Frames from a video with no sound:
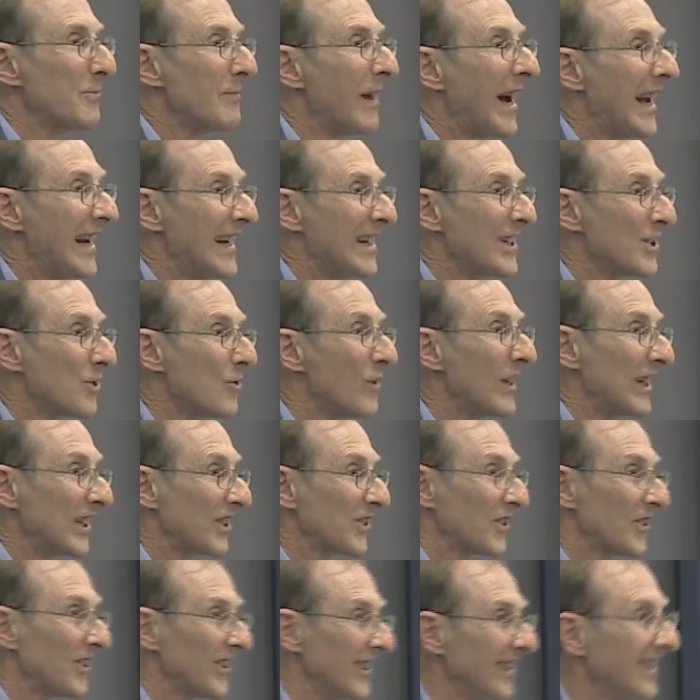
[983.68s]
to the main
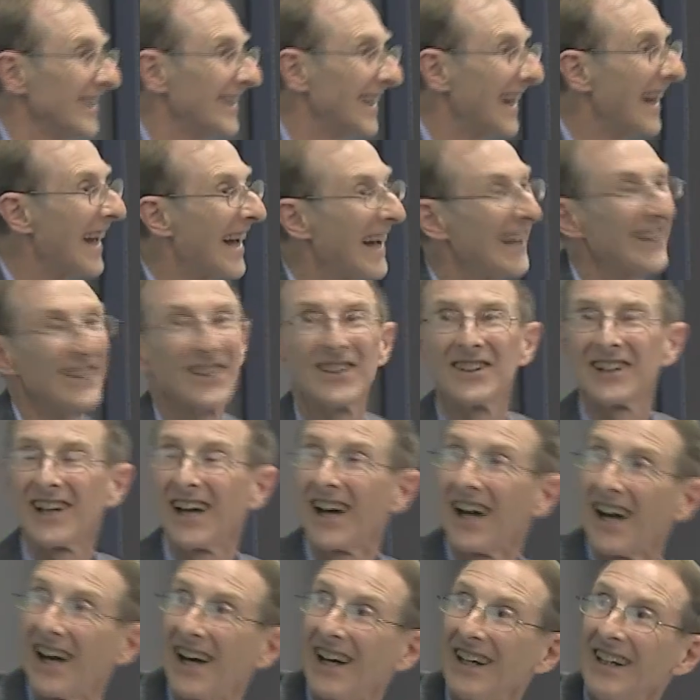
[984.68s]
question, and
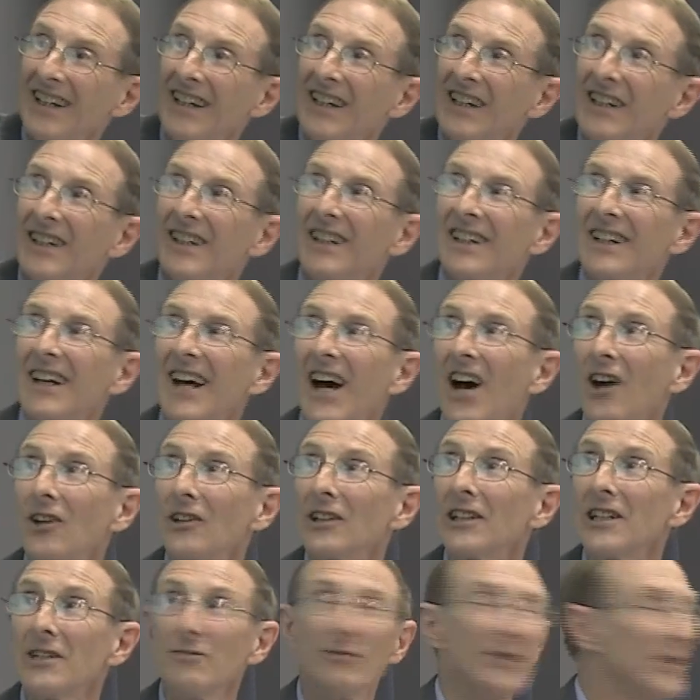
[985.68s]
uh, I'll